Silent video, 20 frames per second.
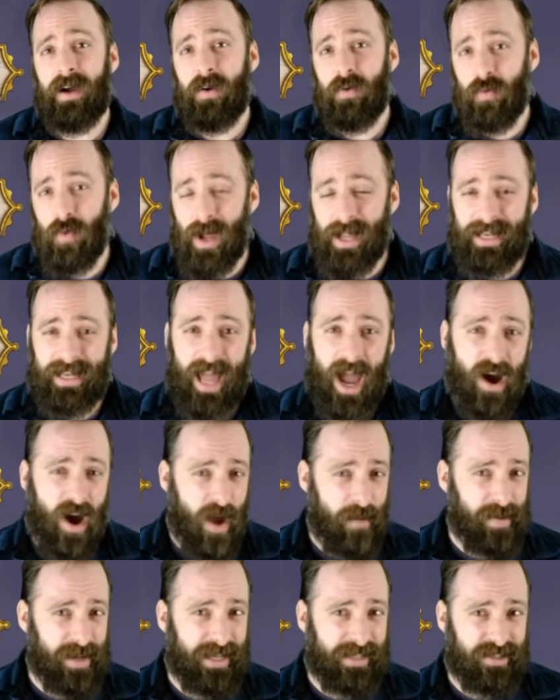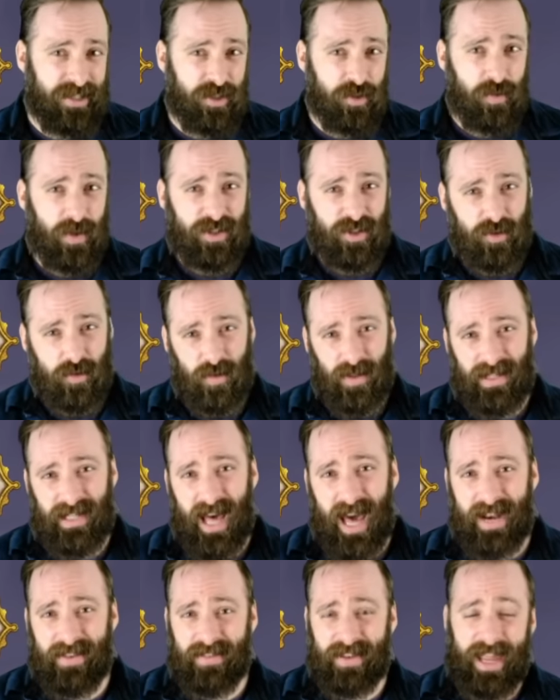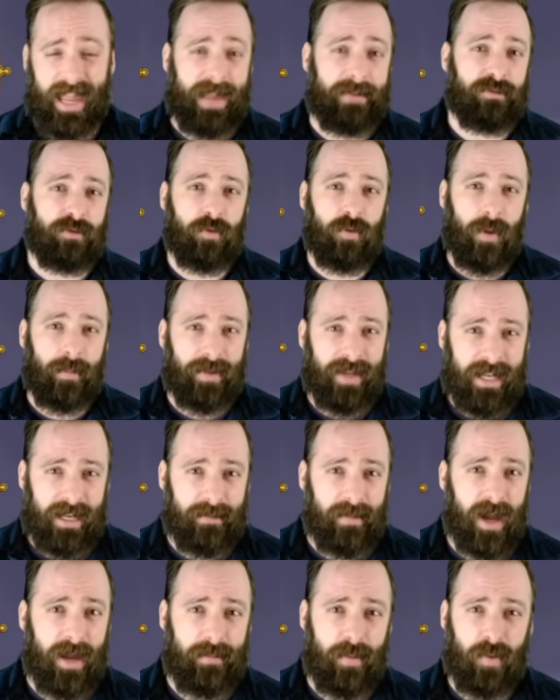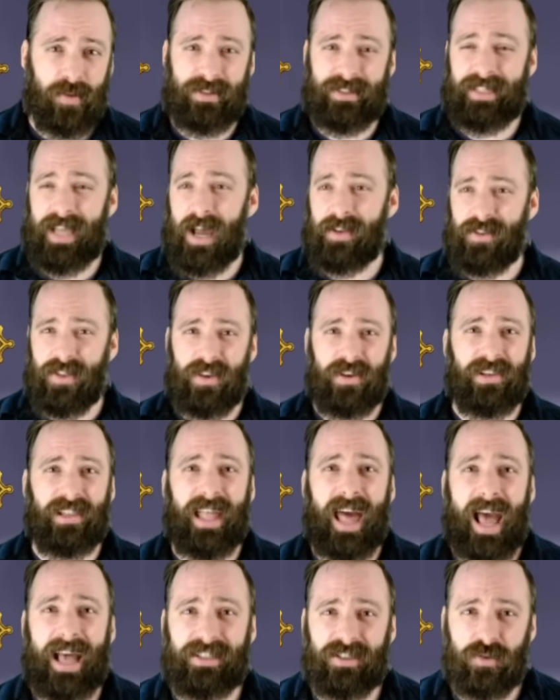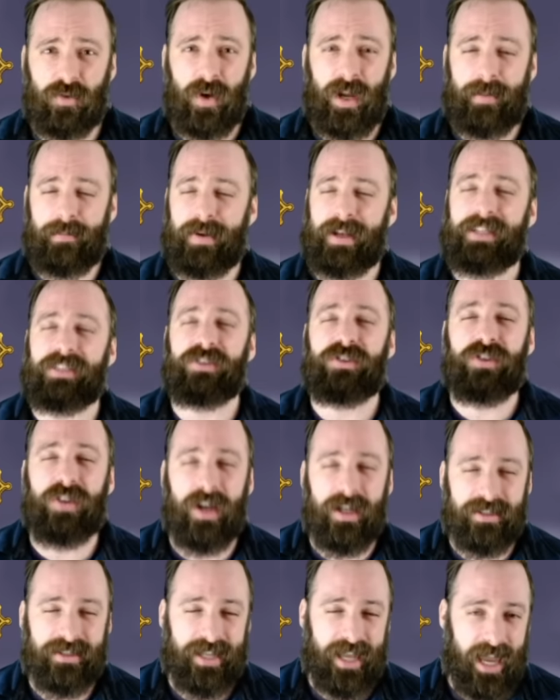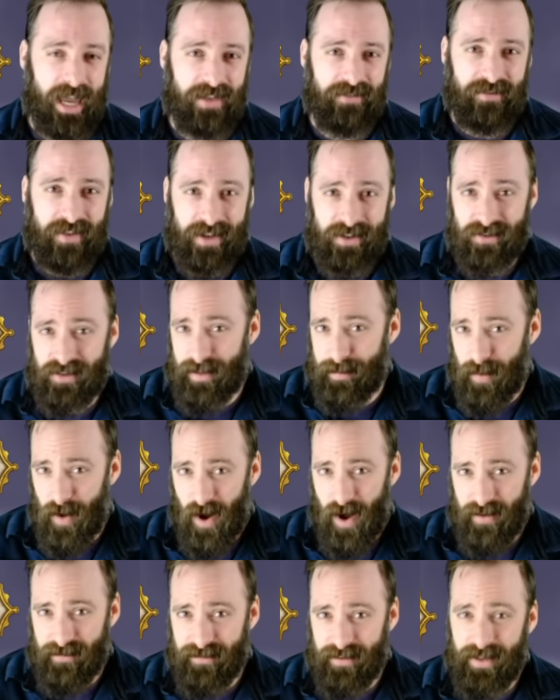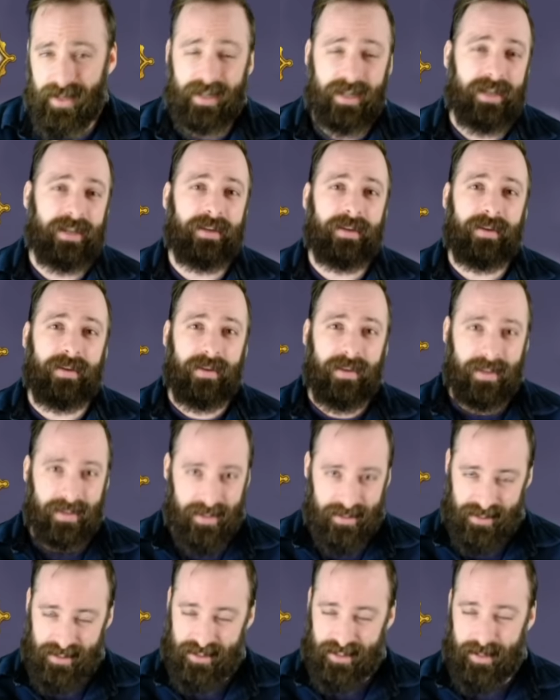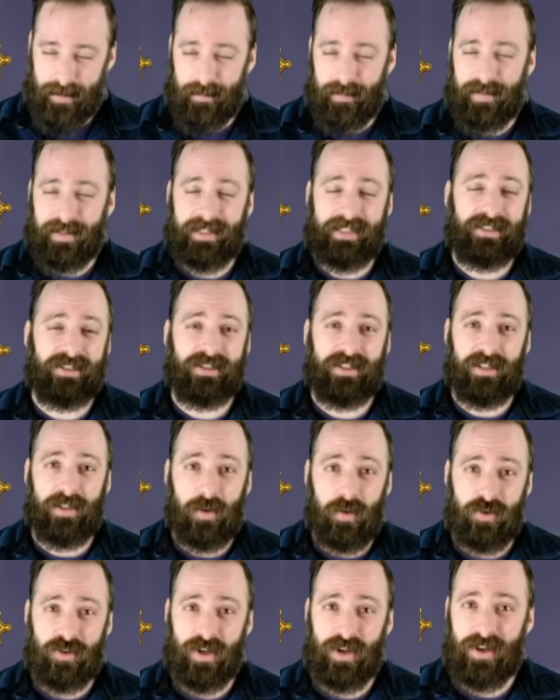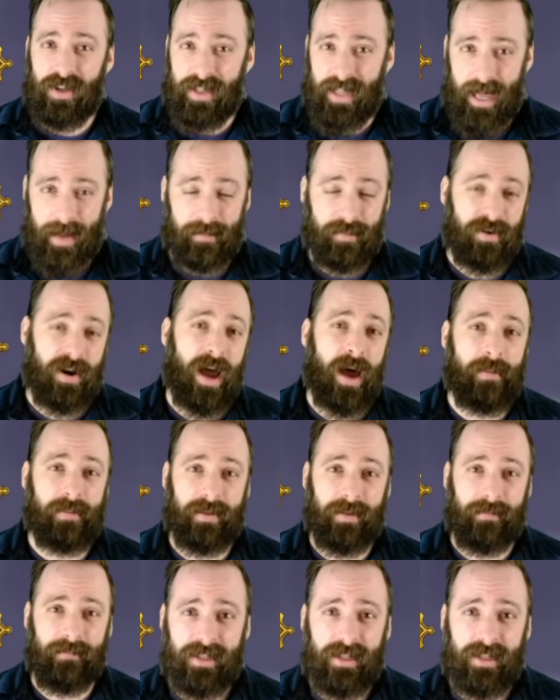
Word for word: Right now, I've been in situations where a lot of games where I'm getting my opponents down to their last rank, but I just can't finish them off. This is the complete solution to that problem.